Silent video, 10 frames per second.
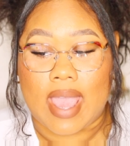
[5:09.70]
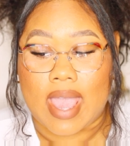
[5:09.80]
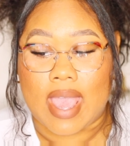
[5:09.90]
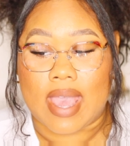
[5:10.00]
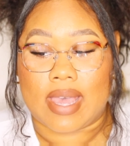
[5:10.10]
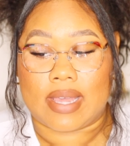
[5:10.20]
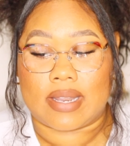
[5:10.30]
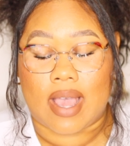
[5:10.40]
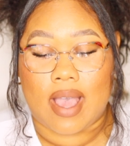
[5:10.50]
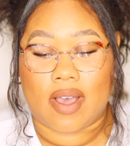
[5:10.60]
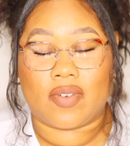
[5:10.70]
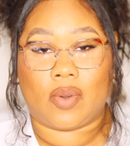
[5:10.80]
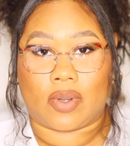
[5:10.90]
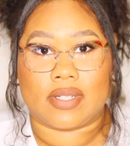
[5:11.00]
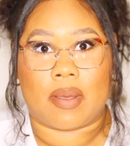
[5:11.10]
and of
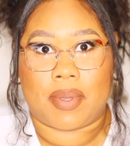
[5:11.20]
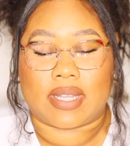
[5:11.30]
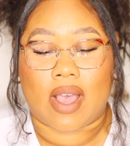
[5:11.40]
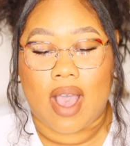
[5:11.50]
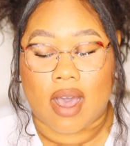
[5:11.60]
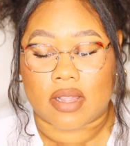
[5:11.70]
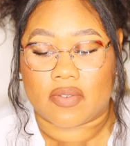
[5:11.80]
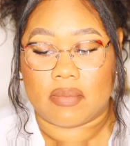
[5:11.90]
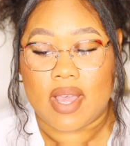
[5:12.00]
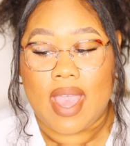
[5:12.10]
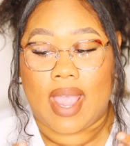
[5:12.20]
course I picked out all of them,